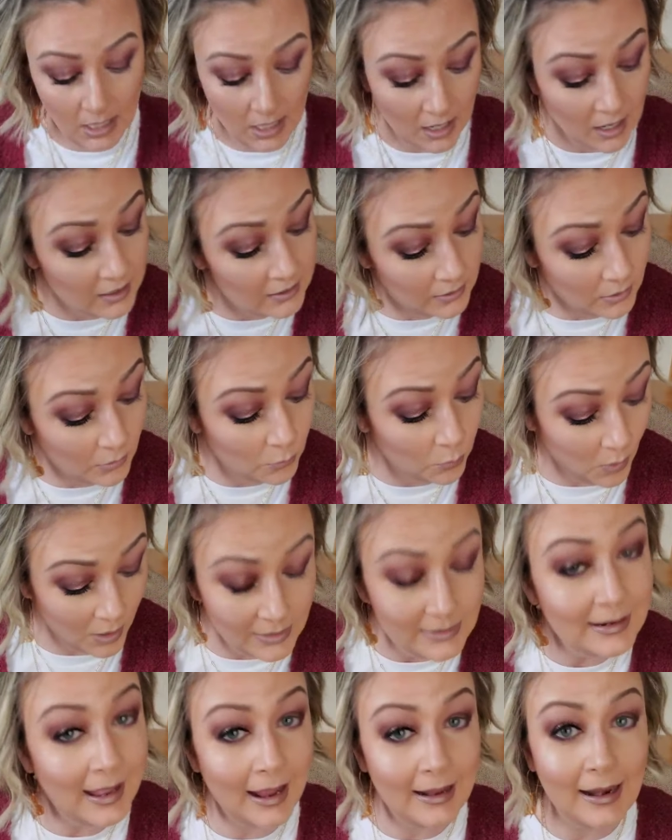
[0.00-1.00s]
And
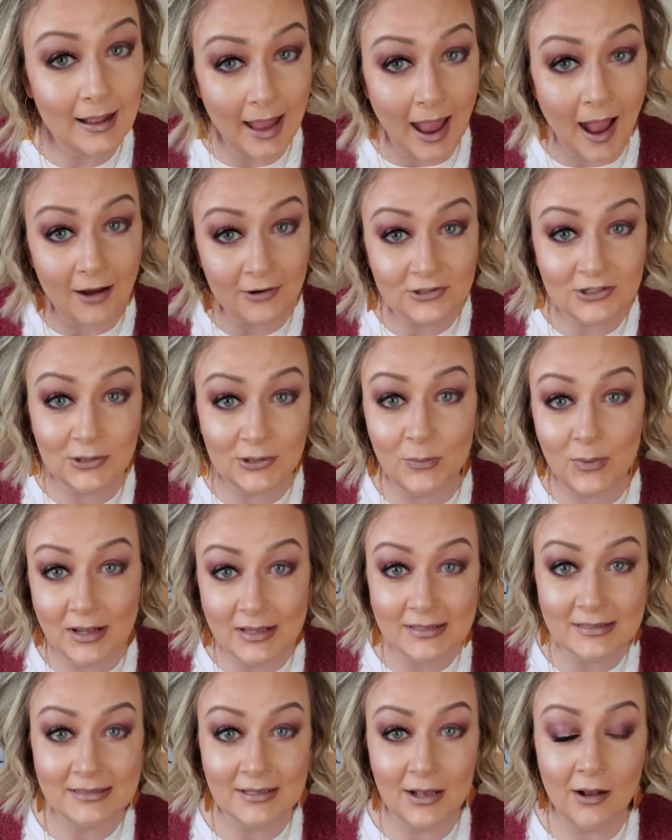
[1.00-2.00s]
one night I actually
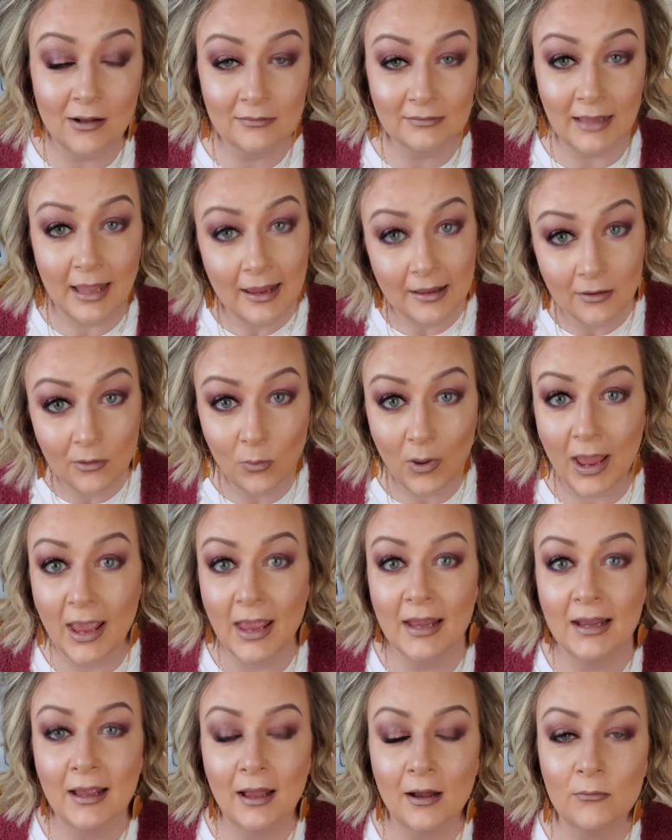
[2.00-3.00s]
was laying
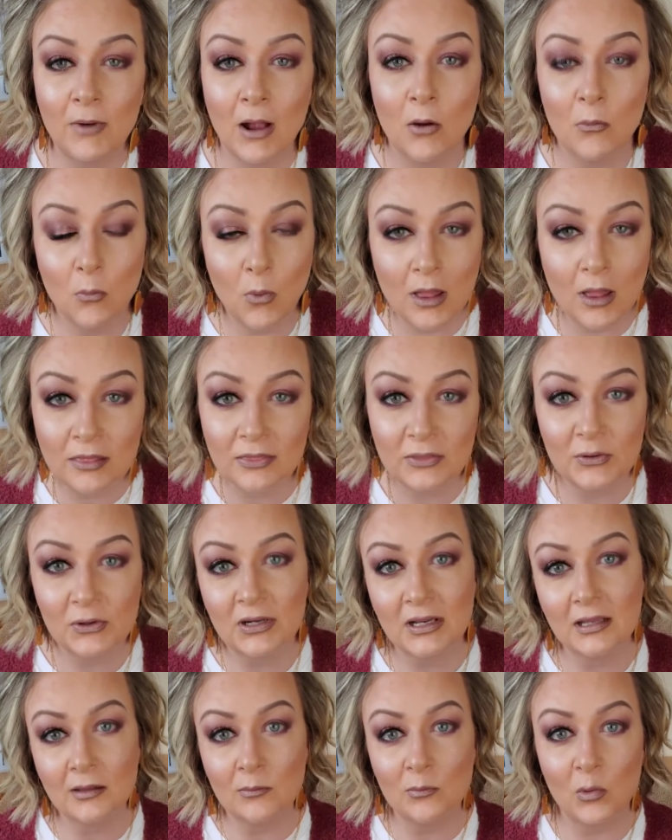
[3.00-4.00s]
awake around
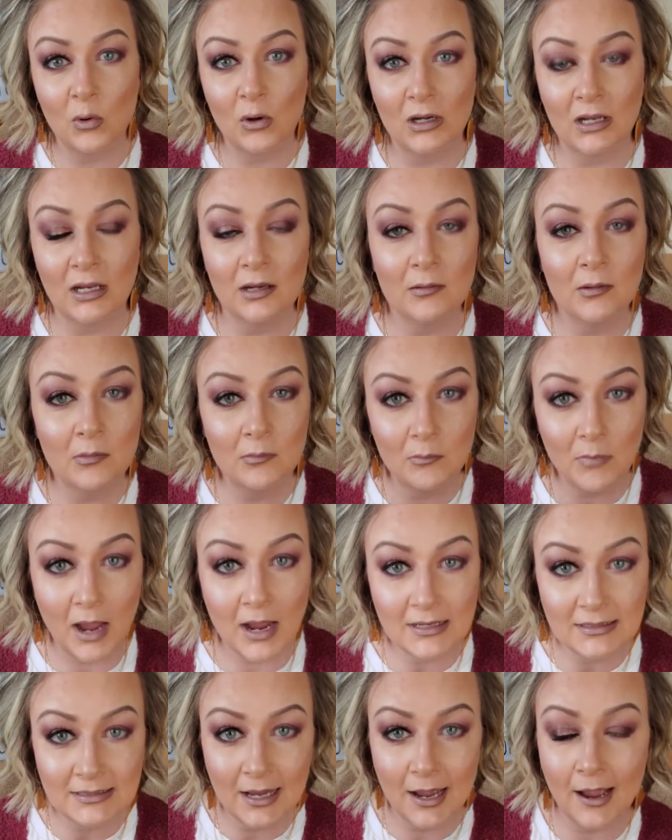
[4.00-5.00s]
1:30 in the morning my
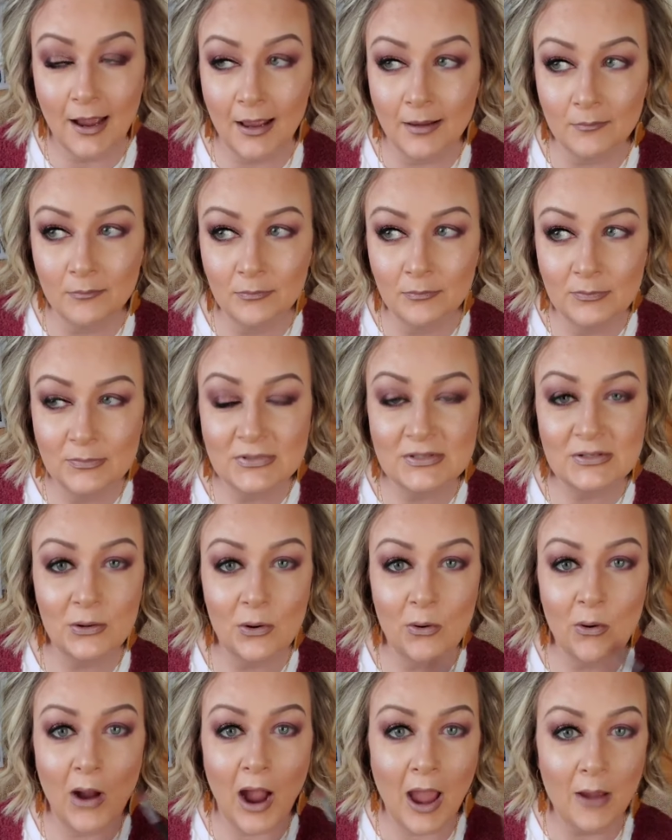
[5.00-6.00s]
time,
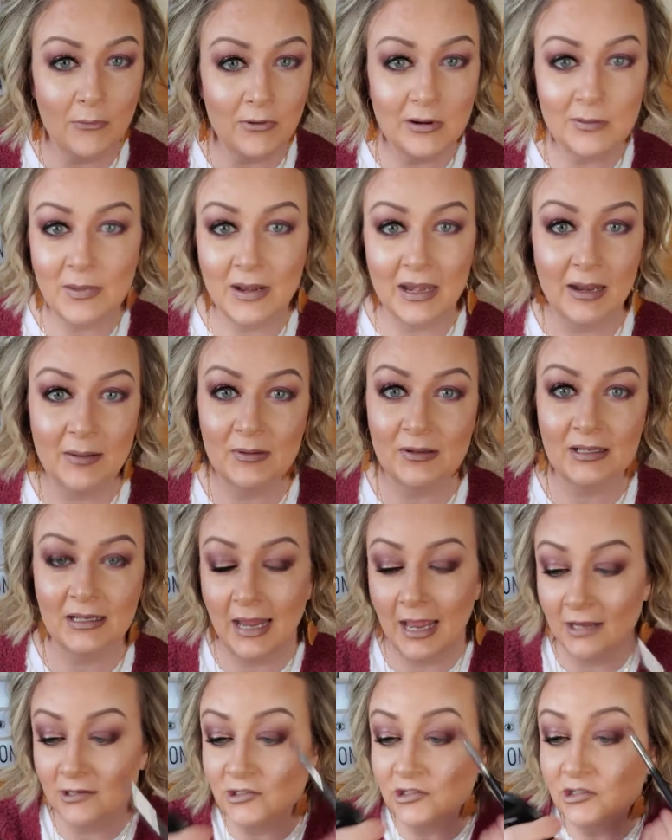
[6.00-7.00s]
so I would have been able to
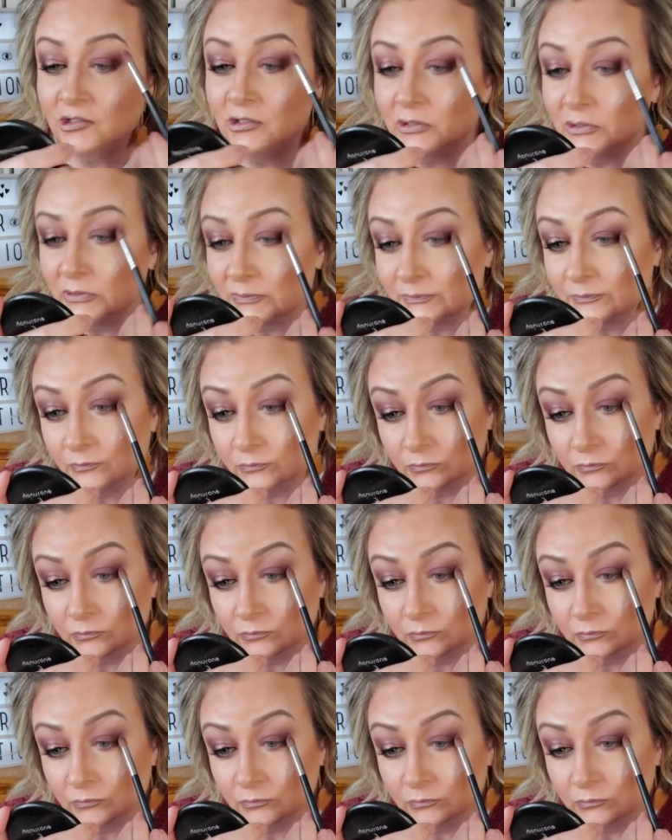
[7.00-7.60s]
catch you.